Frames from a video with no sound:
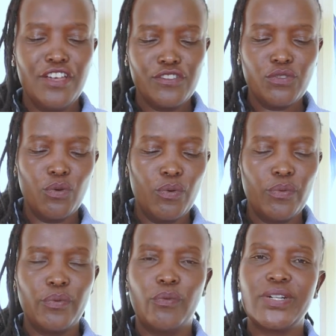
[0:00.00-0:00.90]
So
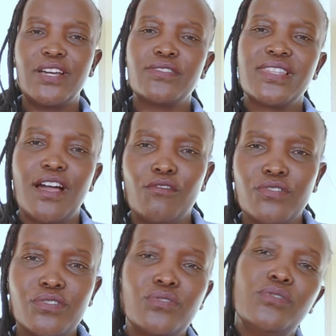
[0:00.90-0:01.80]
what does the
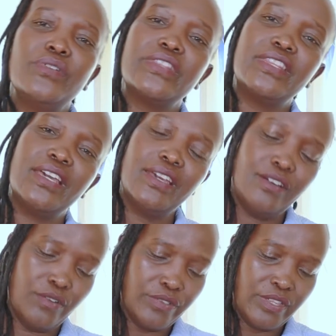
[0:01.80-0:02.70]
owls do? They
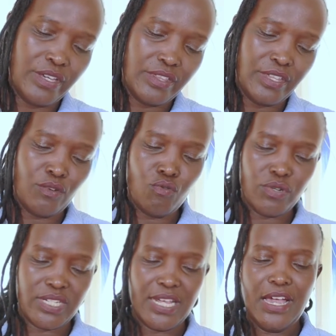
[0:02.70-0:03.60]

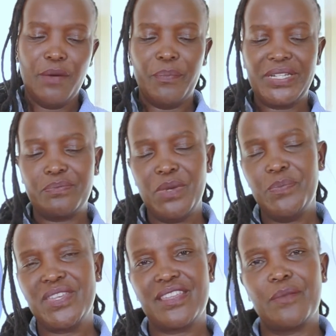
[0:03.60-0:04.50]
hoot. But
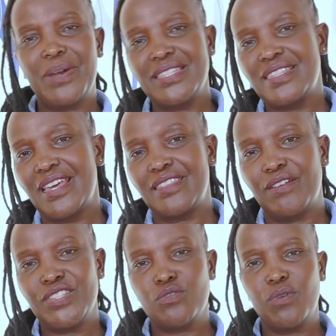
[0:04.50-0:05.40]
maybe the other birds, they're the
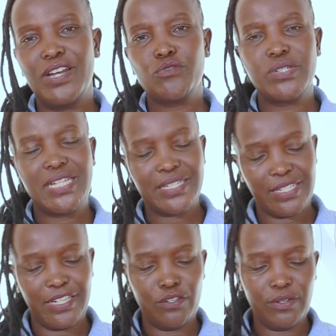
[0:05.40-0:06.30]
ones who are
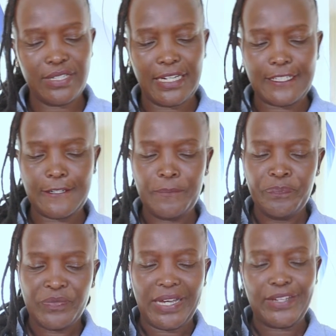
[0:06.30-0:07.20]
twittering and all that
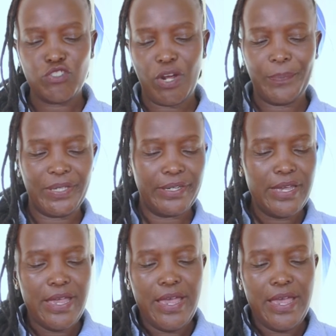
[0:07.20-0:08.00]
and chirping.